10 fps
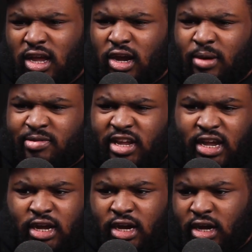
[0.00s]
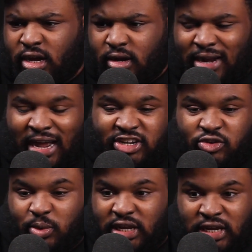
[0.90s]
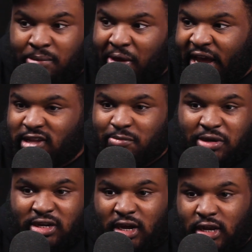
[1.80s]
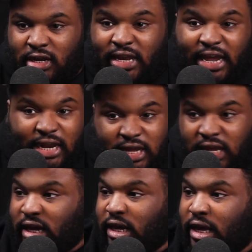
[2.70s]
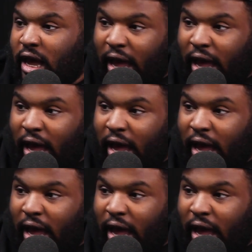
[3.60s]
You know what I'm saying, not just with Leeky Bandz, but Daily,